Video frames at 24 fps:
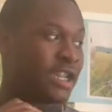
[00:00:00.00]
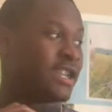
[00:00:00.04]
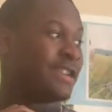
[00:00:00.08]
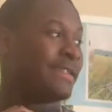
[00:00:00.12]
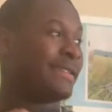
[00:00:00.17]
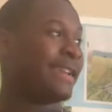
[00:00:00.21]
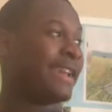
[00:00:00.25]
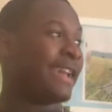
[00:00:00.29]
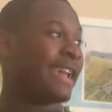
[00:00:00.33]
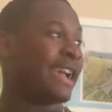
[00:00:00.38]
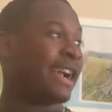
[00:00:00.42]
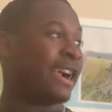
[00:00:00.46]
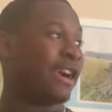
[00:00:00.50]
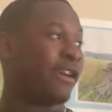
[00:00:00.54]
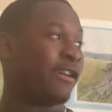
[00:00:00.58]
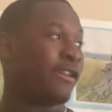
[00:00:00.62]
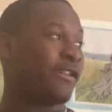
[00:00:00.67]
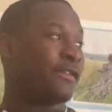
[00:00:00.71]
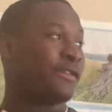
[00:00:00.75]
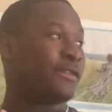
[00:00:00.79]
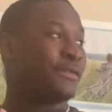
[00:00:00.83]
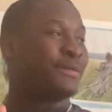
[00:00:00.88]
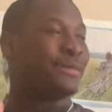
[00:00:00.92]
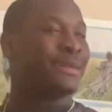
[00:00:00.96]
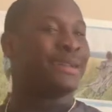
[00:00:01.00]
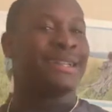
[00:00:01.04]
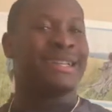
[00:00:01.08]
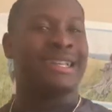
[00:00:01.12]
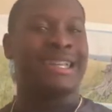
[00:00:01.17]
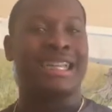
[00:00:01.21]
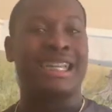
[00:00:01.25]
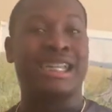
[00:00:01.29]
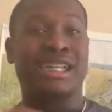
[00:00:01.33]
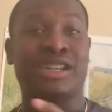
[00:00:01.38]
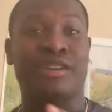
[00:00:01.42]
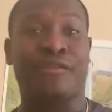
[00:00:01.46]
Now,
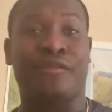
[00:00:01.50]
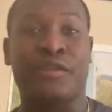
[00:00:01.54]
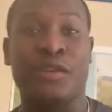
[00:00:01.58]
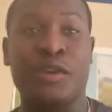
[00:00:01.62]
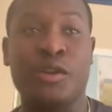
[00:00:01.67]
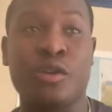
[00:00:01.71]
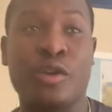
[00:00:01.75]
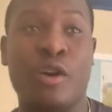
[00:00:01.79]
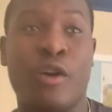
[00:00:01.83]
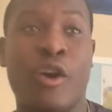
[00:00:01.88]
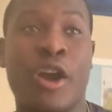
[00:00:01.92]
it's a few